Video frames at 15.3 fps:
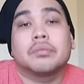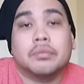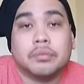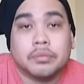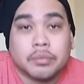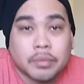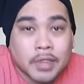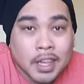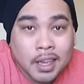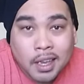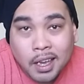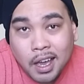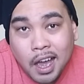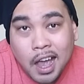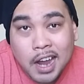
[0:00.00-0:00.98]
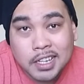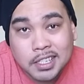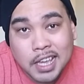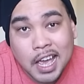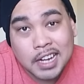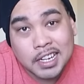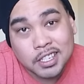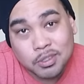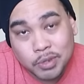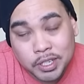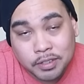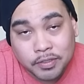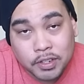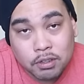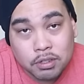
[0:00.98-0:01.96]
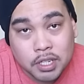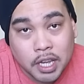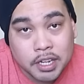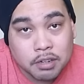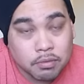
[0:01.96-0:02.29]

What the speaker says: All right, so I had to switch views on